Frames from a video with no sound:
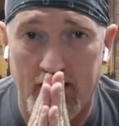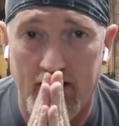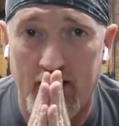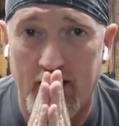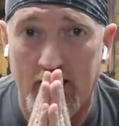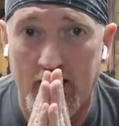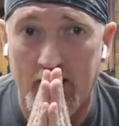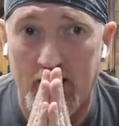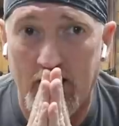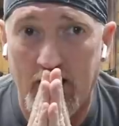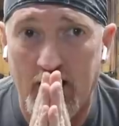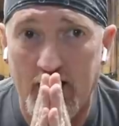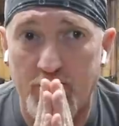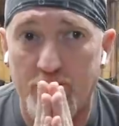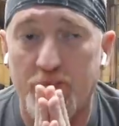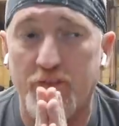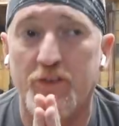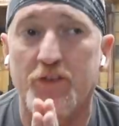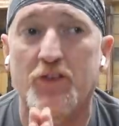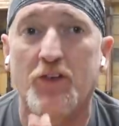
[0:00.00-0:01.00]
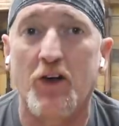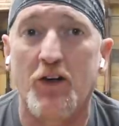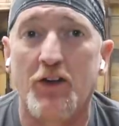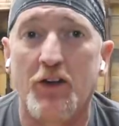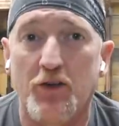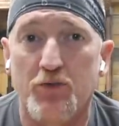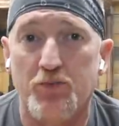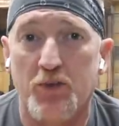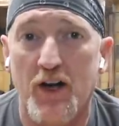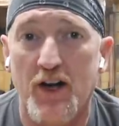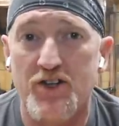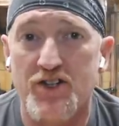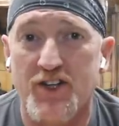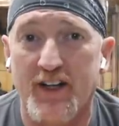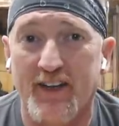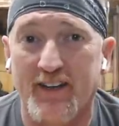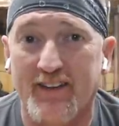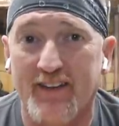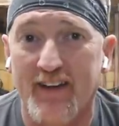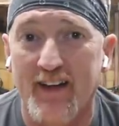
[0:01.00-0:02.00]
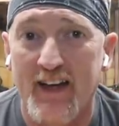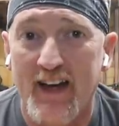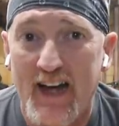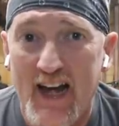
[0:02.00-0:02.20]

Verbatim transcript: Uh, I started this project